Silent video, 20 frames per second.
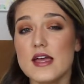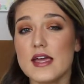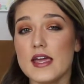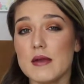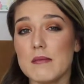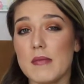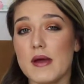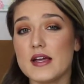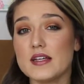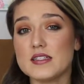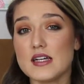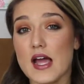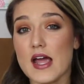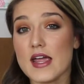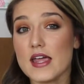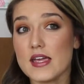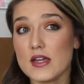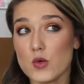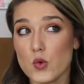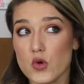in my
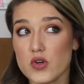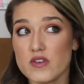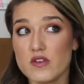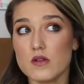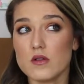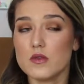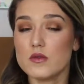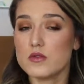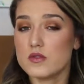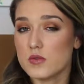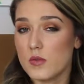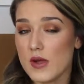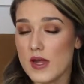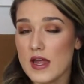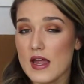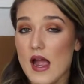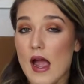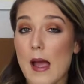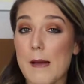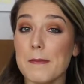diet in order to lose
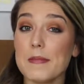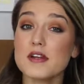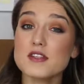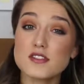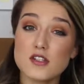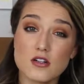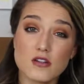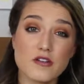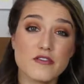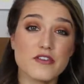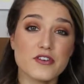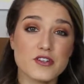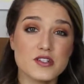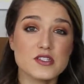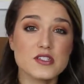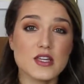weight, I'm gonna start reverse